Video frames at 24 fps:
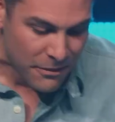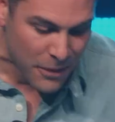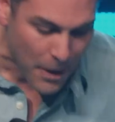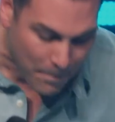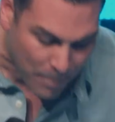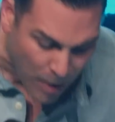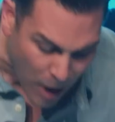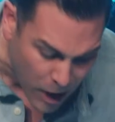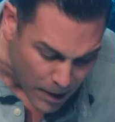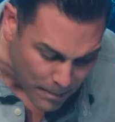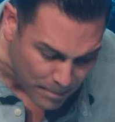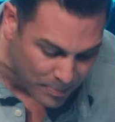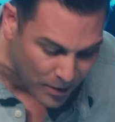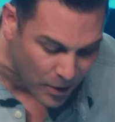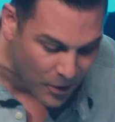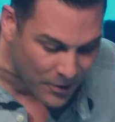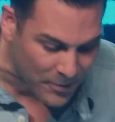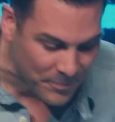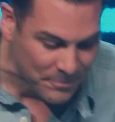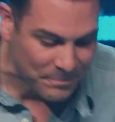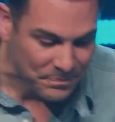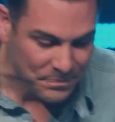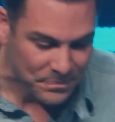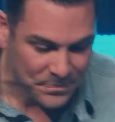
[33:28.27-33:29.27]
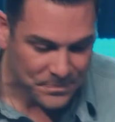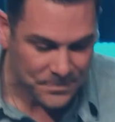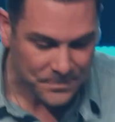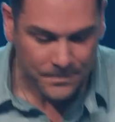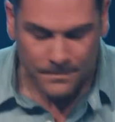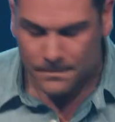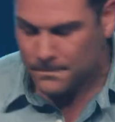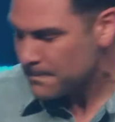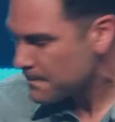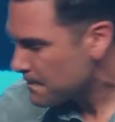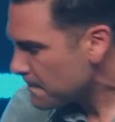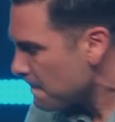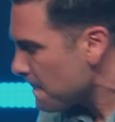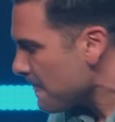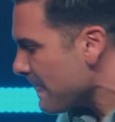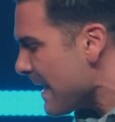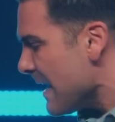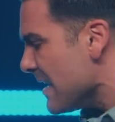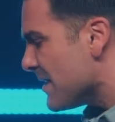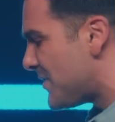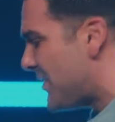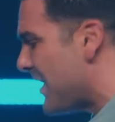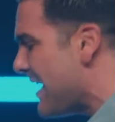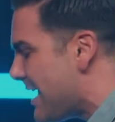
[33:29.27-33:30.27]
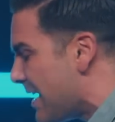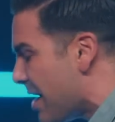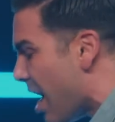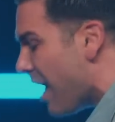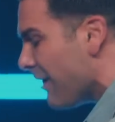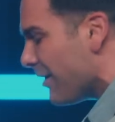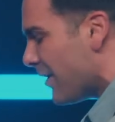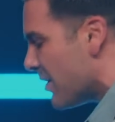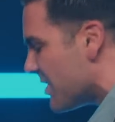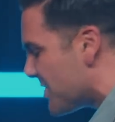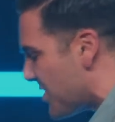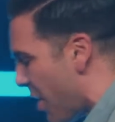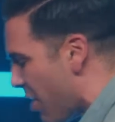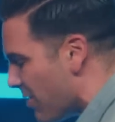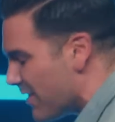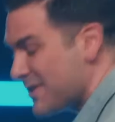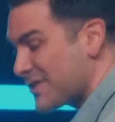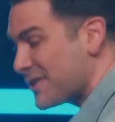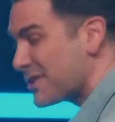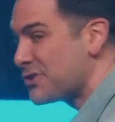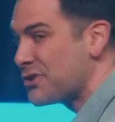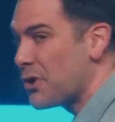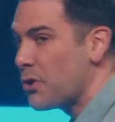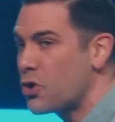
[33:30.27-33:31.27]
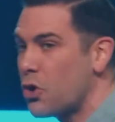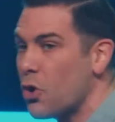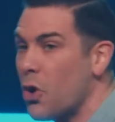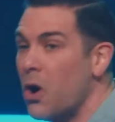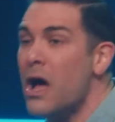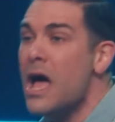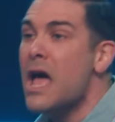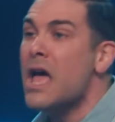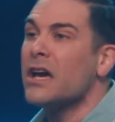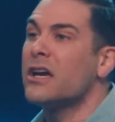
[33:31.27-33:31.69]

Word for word: the purple. See, colors, oh, this is so cool.